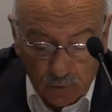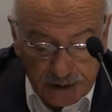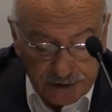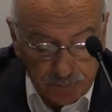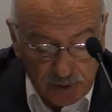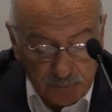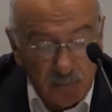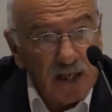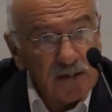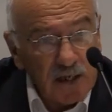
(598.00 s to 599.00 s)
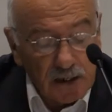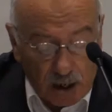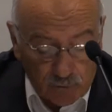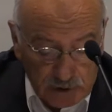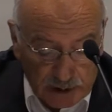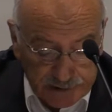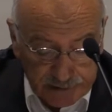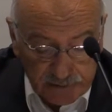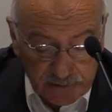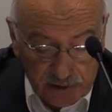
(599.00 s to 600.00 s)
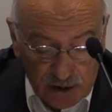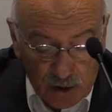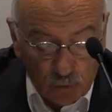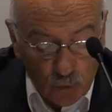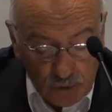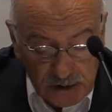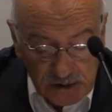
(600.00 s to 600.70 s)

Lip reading: And the reason for that is because